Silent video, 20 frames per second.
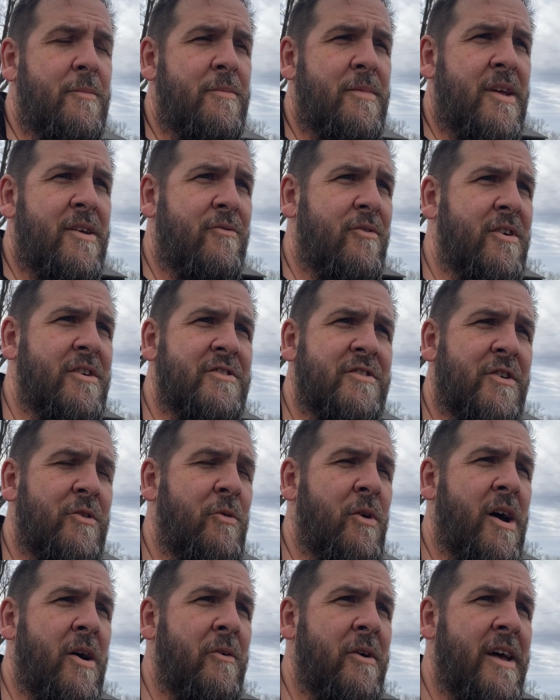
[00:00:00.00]
I'm not really
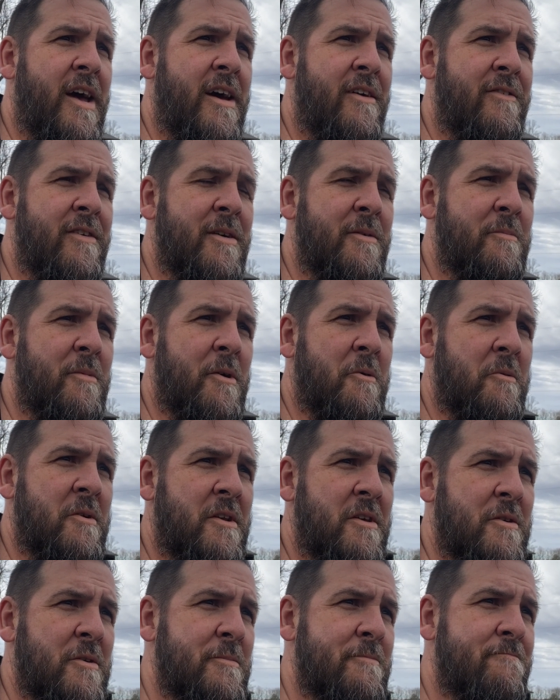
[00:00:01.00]
sure why we have him, but
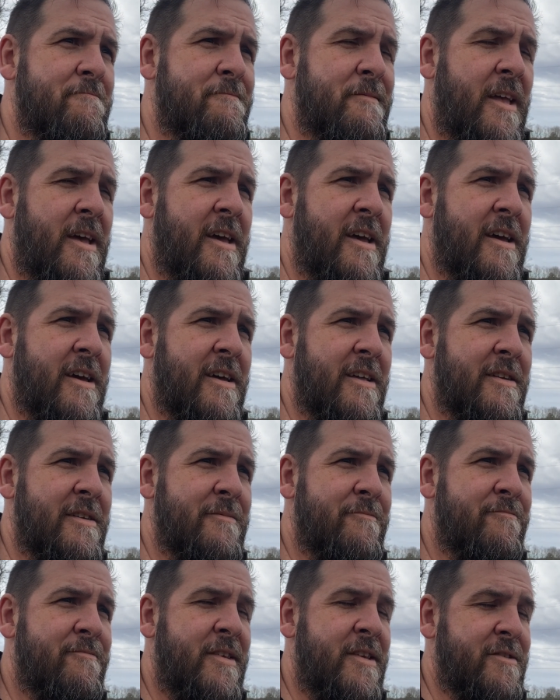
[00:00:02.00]
we do,
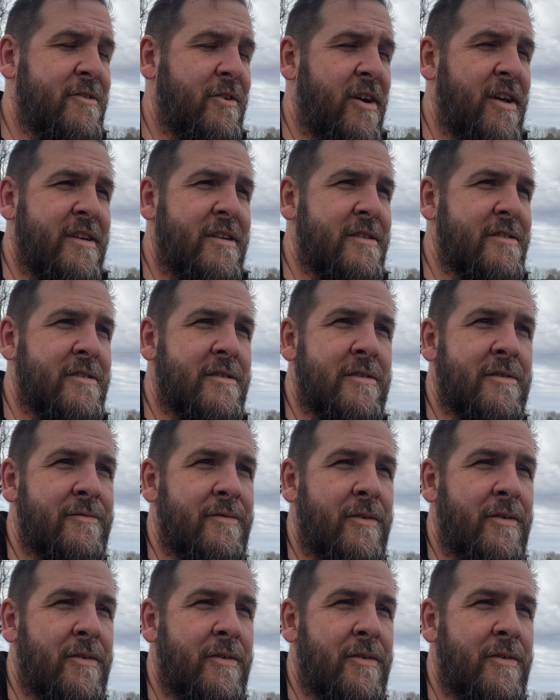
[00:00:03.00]
and he's a great addition to the